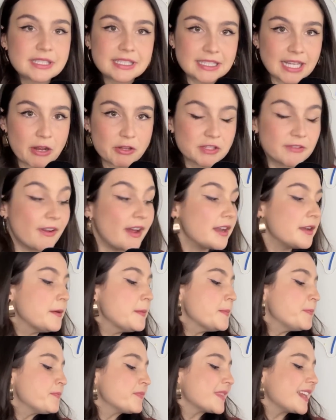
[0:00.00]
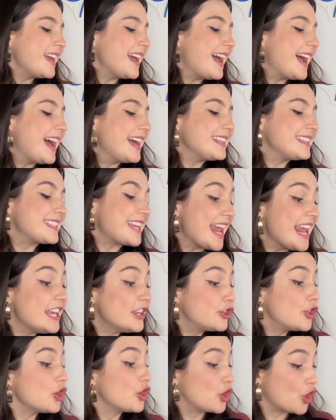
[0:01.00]
Sounds fun.
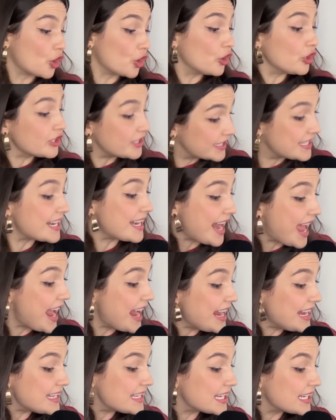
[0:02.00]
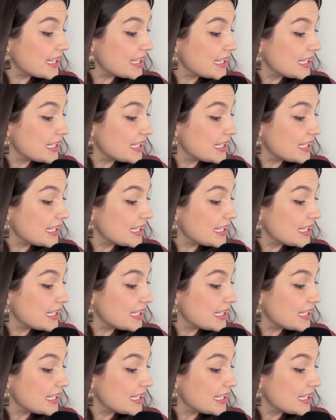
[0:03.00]
Take the girls tonight?